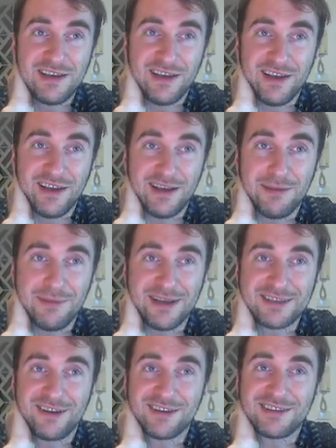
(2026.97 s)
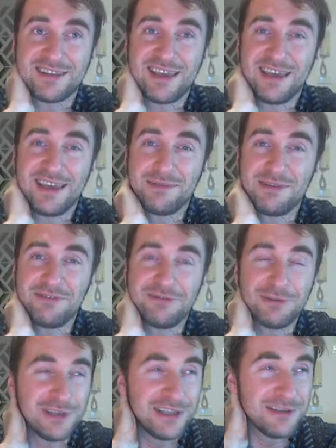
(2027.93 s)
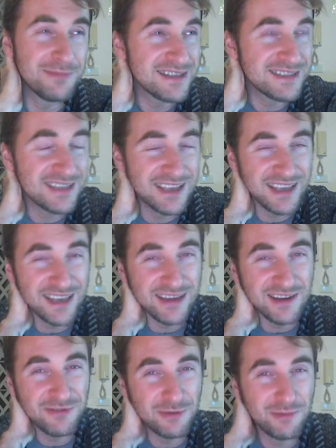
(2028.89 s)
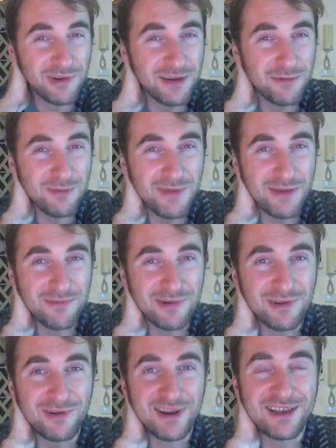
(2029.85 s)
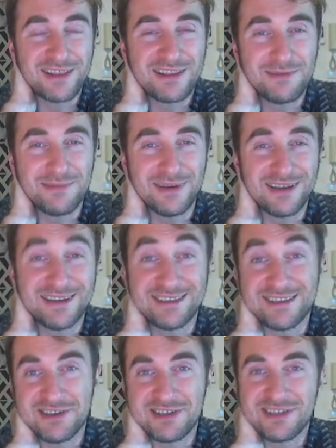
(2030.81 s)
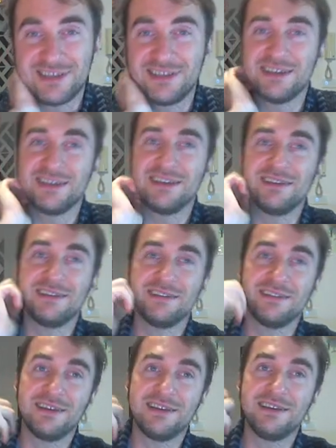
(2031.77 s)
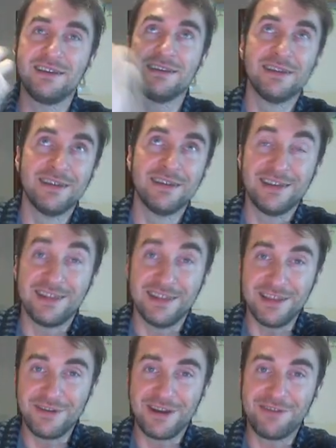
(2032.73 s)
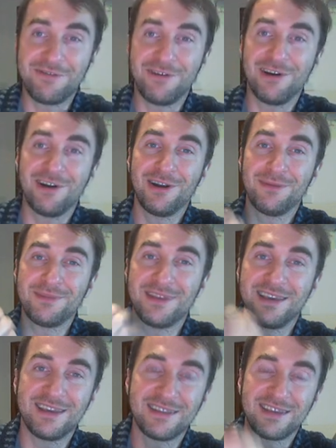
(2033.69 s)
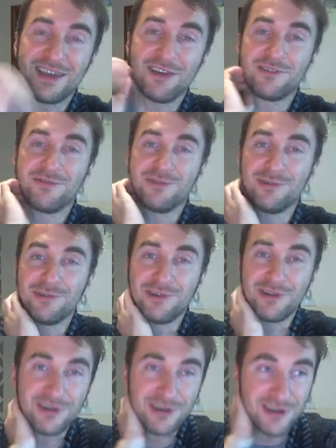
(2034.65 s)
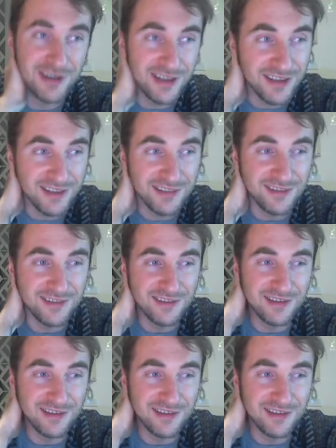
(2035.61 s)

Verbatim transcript: Musk oxen can't be fully domesticated from what I remember correctly, but essentially they live on a farm, they get cared for, and